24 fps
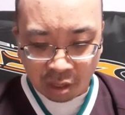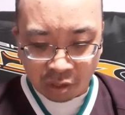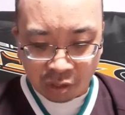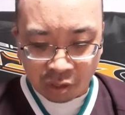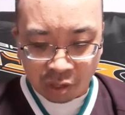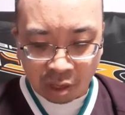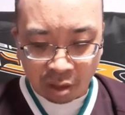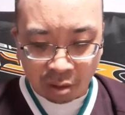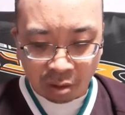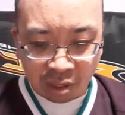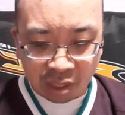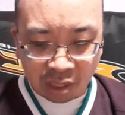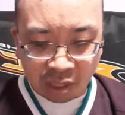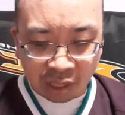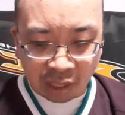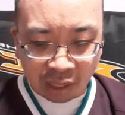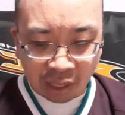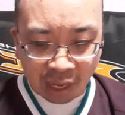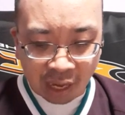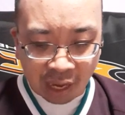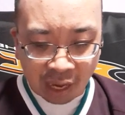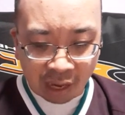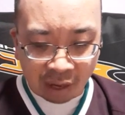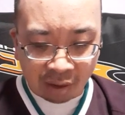Jared
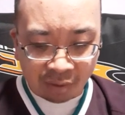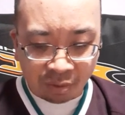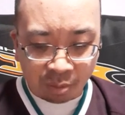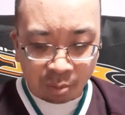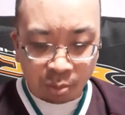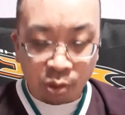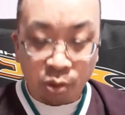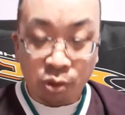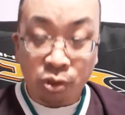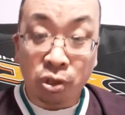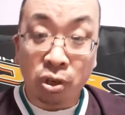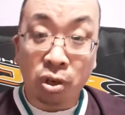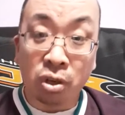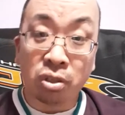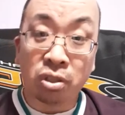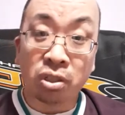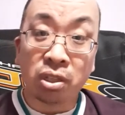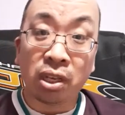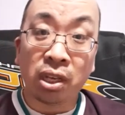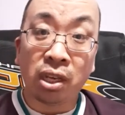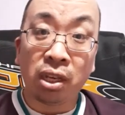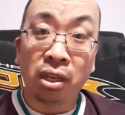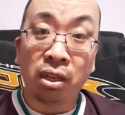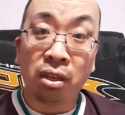Scalade from New
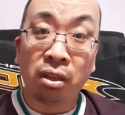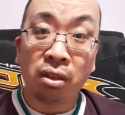Jersey,